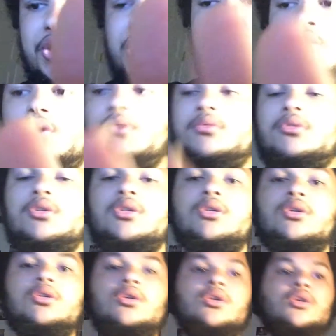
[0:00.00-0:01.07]
short
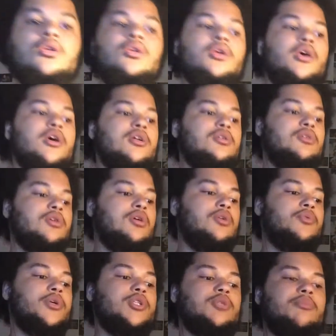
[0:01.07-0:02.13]
at
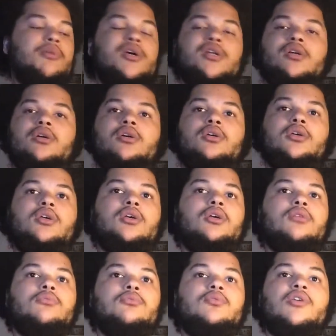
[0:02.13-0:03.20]
WrestleMania,
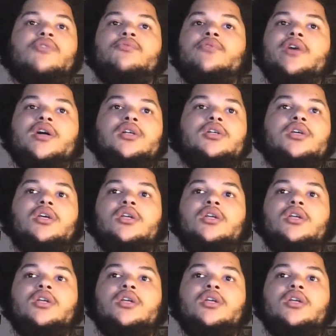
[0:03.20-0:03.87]
and quite frankly,